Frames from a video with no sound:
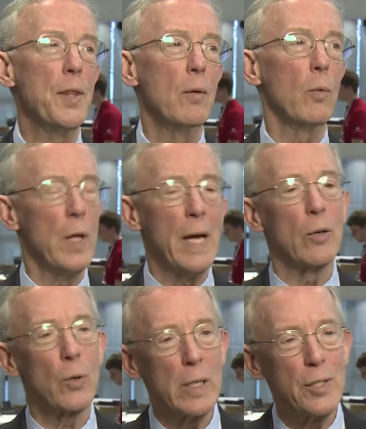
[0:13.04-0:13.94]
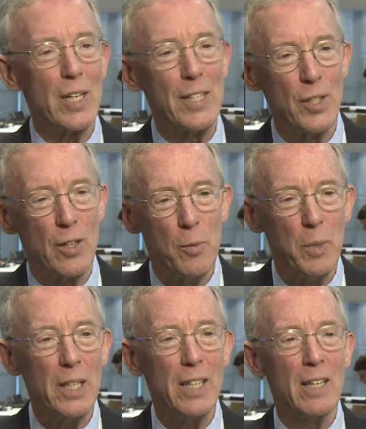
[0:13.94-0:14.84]
without criticizing the
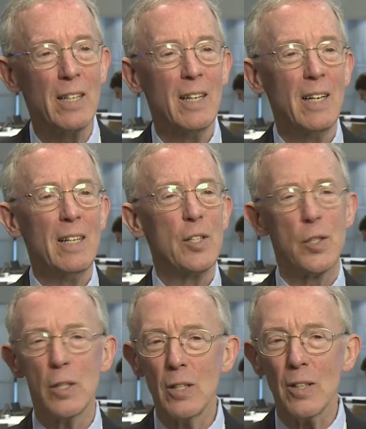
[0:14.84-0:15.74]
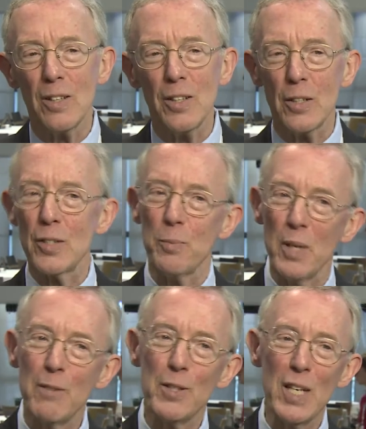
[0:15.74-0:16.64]
media, still there is a
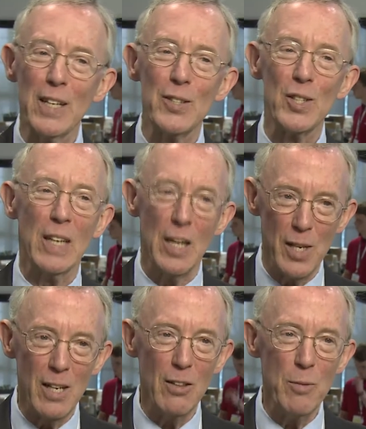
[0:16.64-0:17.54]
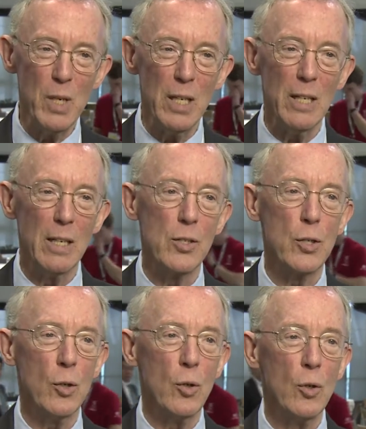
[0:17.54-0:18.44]
bit of a tendency, I think, in the media
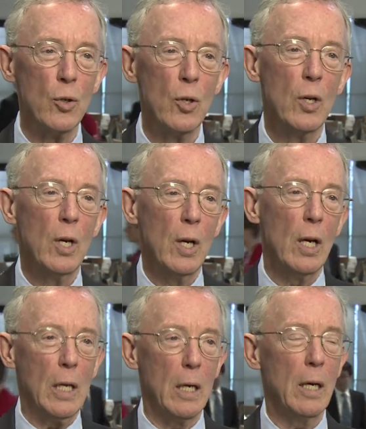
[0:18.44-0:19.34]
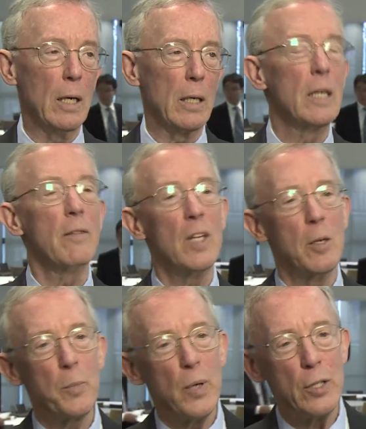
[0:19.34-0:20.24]
to give the
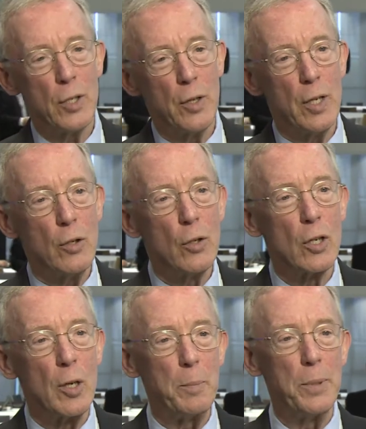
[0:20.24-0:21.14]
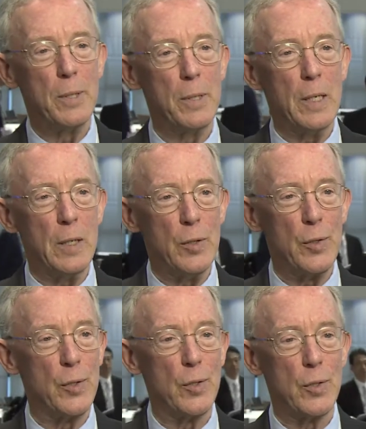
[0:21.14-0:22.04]
impression that Europe
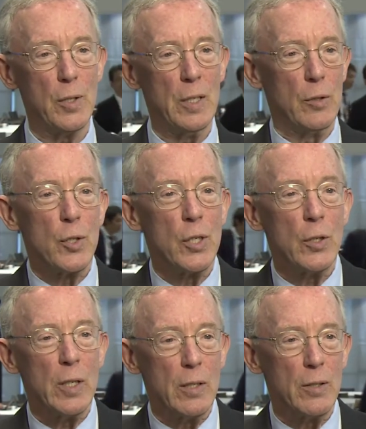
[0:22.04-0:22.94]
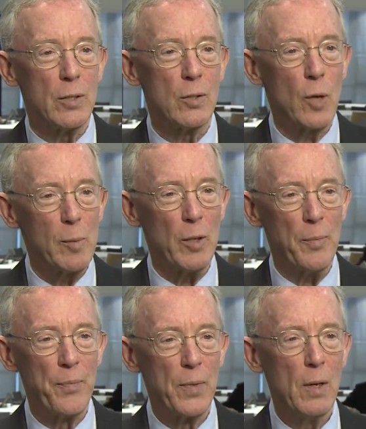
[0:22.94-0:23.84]
is in serious trouble
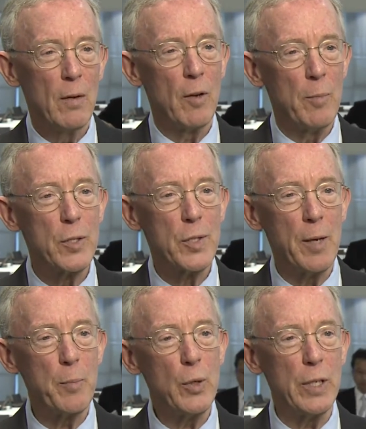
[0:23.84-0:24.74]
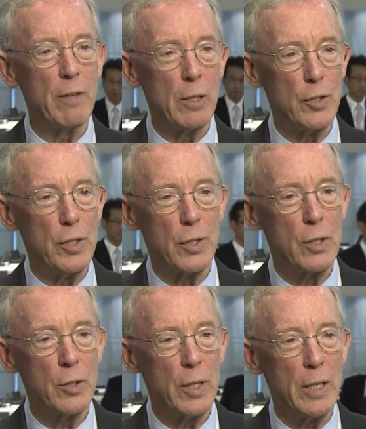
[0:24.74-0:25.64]
from the standpoint of energy
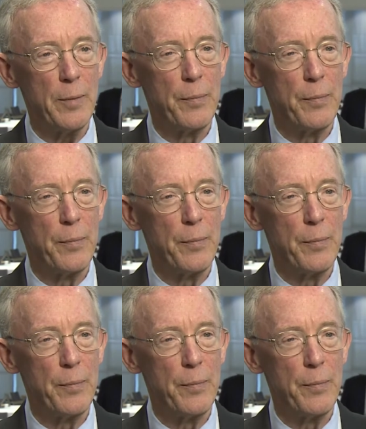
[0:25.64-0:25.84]
security.